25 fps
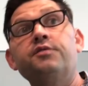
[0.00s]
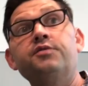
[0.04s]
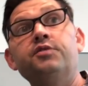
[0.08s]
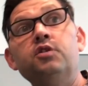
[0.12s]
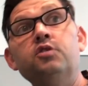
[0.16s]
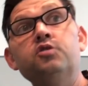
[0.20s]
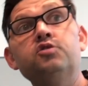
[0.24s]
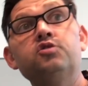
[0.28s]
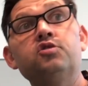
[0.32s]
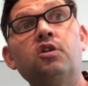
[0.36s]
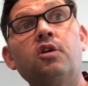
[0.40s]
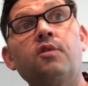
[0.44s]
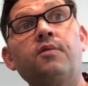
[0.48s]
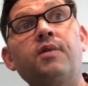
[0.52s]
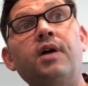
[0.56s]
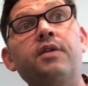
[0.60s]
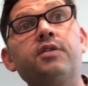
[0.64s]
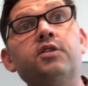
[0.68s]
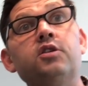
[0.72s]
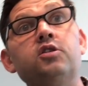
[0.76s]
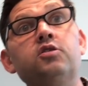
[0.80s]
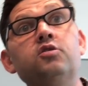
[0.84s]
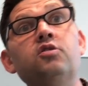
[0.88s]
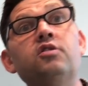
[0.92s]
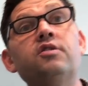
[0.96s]
future around
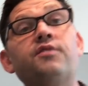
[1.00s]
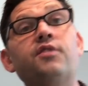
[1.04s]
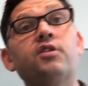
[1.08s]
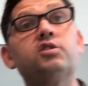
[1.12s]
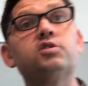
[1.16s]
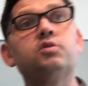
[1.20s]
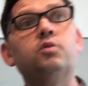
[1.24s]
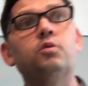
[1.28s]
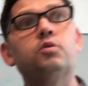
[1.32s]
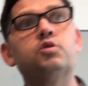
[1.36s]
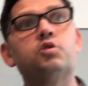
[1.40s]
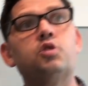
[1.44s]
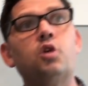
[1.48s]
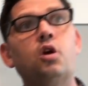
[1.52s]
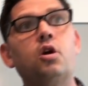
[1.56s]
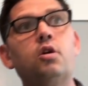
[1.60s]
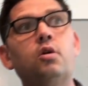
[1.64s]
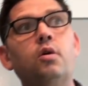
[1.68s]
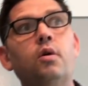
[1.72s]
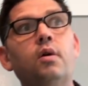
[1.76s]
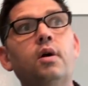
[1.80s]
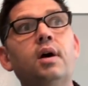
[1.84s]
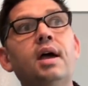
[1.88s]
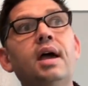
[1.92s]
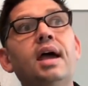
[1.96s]
the universal
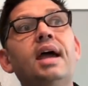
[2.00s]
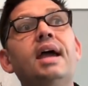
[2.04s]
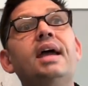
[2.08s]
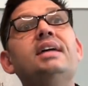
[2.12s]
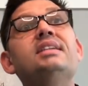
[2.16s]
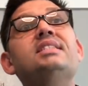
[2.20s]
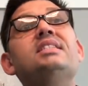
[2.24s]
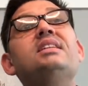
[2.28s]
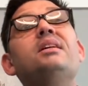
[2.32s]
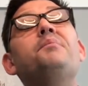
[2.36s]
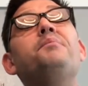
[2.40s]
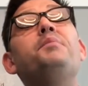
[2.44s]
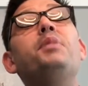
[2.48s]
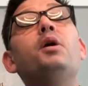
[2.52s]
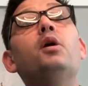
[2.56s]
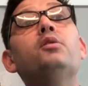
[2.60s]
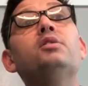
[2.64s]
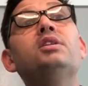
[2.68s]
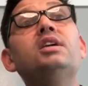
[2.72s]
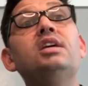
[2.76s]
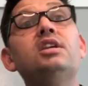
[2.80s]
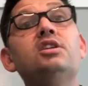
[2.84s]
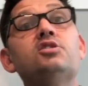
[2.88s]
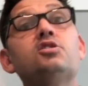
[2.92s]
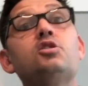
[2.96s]
journal, is the
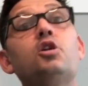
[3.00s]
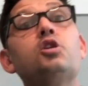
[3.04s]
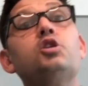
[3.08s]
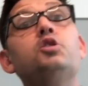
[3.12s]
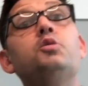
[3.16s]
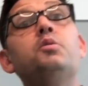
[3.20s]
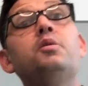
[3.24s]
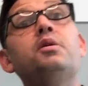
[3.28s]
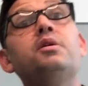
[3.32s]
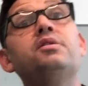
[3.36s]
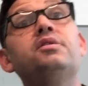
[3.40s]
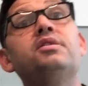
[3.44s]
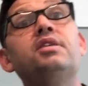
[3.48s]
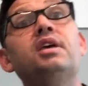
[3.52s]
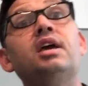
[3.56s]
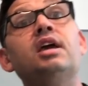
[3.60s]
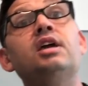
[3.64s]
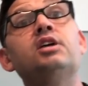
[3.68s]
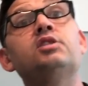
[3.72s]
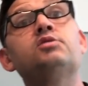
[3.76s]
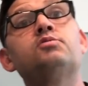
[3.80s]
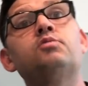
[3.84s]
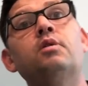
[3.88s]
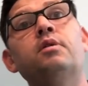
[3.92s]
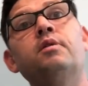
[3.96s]
ability to start doing
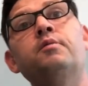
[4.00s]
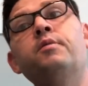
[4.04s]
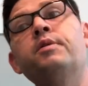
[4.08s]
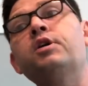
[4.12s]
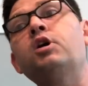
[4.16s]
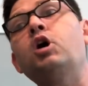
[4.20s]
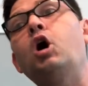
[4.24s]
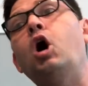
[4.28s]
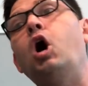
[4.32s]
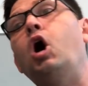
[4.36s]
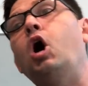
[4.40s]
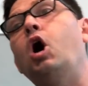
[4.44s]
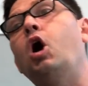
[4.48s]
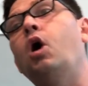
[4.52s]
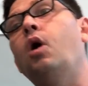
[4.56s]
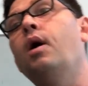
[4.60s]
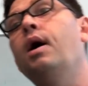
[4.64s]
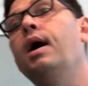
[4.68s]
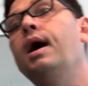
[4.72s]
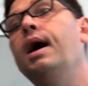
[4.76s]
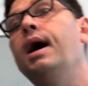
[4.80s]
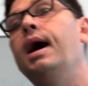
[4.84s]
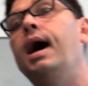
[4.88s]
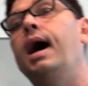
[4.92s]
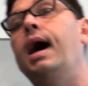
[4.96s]
things what we call
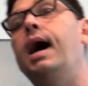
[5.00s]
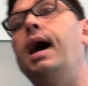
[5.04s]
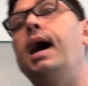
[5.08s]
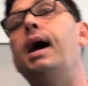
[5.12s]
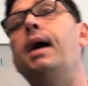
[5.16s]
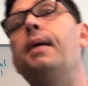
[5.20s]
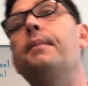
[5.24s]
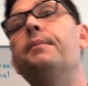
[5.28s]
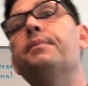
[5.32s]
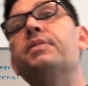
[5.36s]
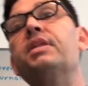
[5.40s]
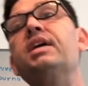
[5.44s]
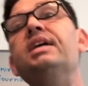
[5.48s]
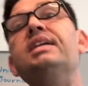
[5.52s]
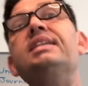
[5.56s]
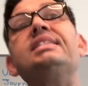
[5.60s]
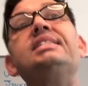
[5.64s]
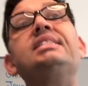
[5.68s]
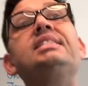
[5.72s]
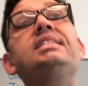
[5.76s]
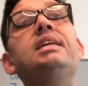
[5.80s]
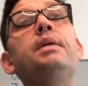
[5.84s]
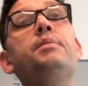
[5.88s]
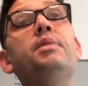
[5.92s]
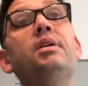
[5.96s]

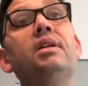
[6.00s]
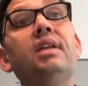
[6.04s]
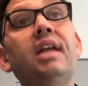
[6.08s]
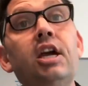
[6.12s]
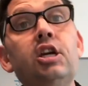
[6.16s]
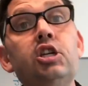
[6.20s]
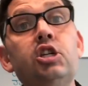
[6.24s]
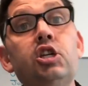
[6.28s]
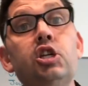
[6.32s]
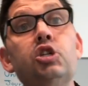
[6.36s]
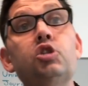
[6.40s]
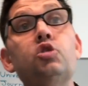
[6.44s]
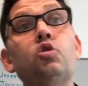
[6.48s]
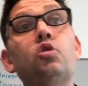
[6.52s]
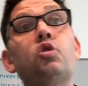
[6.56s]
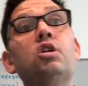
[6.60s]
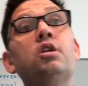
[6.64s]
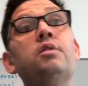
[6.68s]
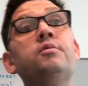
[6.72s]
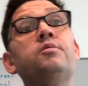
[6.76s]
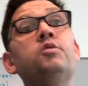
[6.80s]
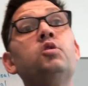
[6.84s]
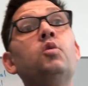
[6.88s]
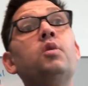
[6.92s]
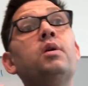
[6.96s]
simulations, or
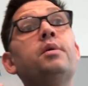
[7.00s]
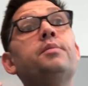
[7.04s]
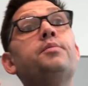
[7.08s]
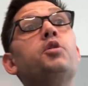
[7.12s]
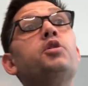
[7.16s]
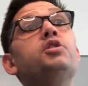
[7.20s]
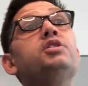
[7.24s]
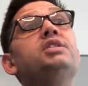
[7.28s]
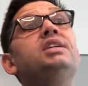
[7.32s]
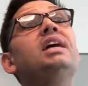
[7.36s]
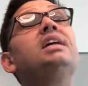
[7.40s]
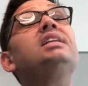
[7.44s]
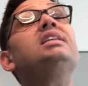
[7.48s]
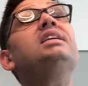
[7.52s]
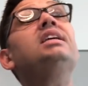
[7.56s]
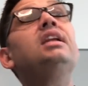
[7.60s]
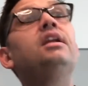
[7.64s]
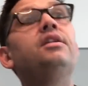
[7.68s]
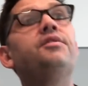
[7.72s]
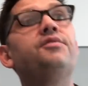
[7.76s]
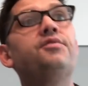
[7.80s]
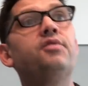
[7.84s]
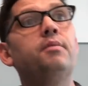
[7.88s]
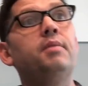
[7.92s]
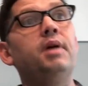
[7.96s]
doing predicted
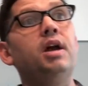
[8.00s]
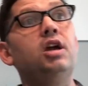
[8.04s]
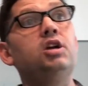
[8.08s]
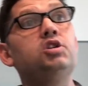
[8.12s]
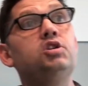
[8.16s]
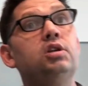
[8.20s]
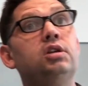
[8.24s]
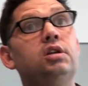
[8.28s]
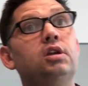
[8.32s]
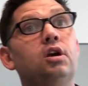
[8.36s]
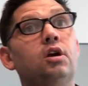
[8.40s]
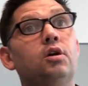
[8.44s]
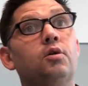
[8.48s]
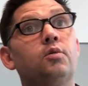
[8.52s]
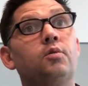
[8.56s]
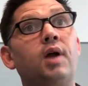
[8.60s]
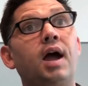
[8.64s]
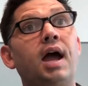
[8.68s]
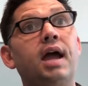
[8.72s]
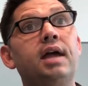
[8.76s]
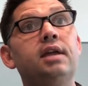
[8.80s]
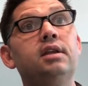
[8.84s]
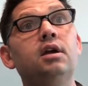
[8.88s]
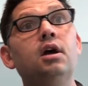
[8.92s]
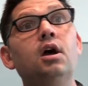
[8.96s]
information here,
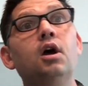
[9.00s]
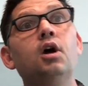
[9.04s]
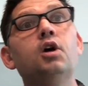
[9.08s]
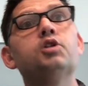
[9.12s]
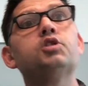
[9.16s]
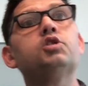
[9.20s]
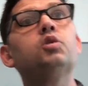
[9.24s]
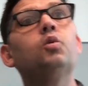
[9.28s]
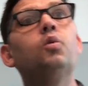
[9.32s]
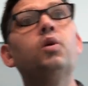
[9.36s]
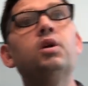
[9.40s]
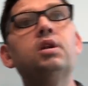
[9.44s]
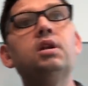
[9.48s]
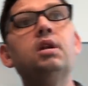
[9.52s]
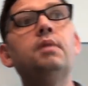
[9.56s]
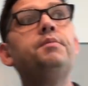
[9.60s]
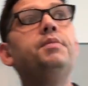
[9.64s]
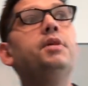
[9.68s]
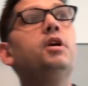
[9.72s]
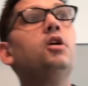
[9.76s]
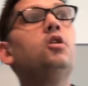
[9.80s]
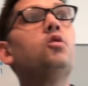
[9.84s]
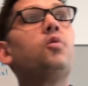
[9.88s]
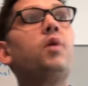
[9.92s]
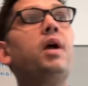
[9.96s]
right? So wouldn't it
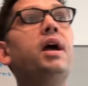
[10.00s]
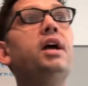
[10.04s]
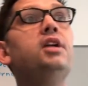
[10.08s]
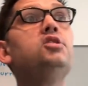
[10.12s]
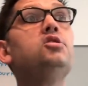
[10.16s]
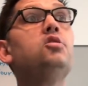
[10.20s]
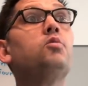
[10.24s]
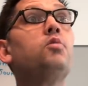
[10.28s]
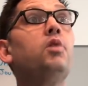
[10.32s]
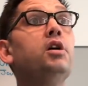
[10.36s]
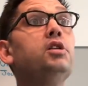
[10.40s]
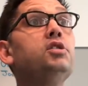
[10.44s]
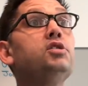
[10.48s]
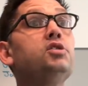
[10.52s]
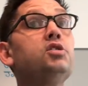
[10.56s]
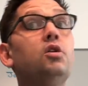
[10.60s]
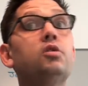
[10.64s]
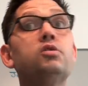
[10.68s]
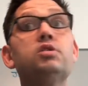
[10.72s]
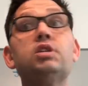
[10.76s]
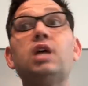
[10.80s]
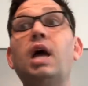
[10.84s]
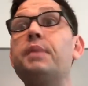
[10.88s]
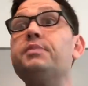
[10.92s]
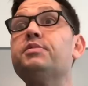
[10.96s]
be great to run
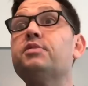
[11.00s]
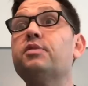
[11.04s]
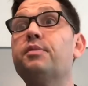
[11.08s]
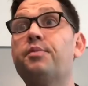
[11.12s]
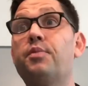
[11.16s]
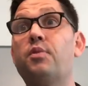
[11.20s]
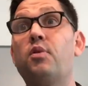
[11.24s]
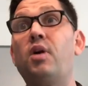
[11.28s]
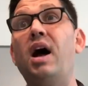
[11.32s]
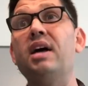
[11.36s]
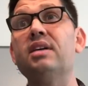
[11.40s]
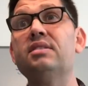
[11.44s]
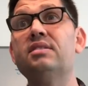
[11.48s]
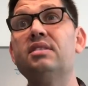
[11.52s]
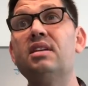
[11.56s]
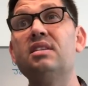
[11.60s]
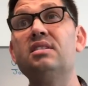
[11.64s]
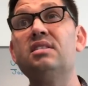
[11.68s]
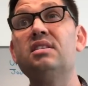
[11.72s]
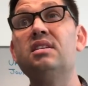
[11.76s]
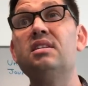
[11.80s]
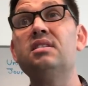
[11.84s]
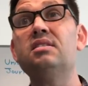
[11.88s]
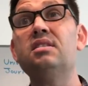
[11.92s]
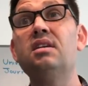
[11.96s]
certain types of
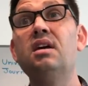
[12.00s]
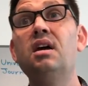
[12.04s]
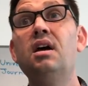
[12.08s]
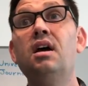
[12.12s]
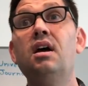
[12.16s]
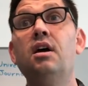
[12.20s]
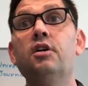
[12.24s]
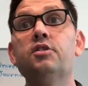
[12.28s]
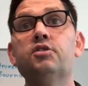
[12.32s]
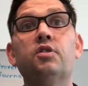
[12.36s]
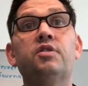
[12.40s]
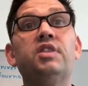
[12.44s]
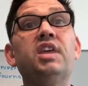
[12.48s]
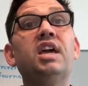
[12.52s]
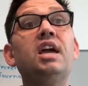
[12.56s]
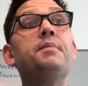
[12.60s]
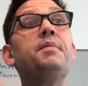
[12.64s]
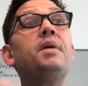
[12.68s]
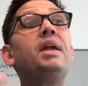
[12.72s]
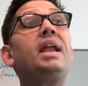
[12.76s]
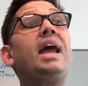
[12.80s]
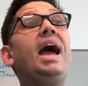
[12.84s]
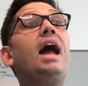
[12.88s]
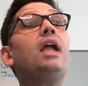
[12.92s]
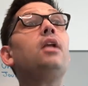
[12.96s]
processes? So think
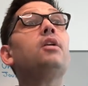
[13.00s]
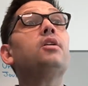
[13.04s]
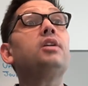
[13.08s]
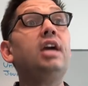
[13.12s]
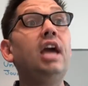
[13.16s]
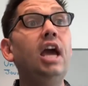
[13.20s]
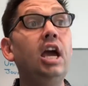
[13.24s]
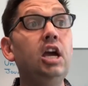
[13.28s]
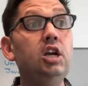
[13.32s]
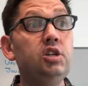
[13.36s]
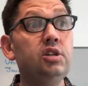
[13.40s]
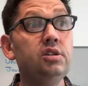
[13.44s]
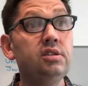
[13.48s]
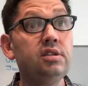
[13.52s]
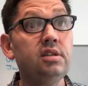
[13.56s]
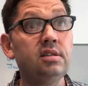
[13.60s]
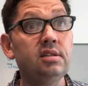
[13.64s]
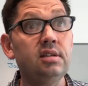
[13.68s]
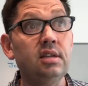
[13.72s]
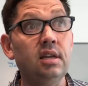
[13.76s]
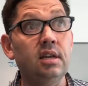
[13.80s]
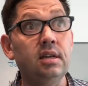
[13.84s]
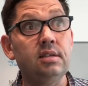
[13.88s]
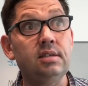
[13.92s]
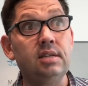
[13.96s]
about allocations as
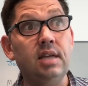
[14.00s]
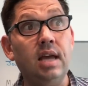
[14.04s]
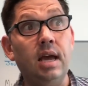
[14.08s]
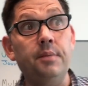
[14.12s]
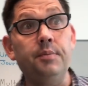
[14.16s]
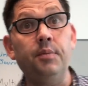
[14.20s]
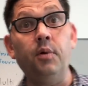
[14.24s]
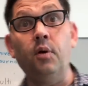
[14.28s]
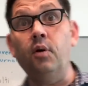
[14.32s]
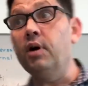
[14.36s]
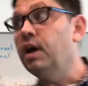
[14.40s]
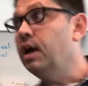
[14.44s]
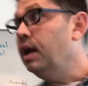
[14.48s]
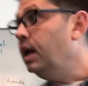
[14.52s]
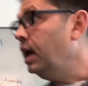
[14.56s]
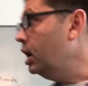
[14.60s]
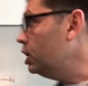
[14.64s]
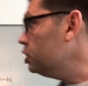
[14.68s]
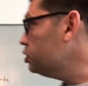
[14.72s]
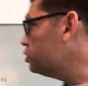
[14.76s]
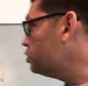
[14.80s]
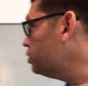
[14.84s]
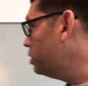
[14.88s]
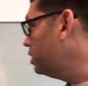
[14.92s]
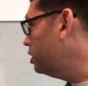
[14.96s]
an example.
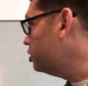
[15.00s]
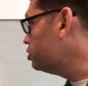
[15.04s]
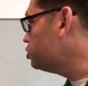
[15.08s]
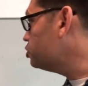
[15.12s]
In the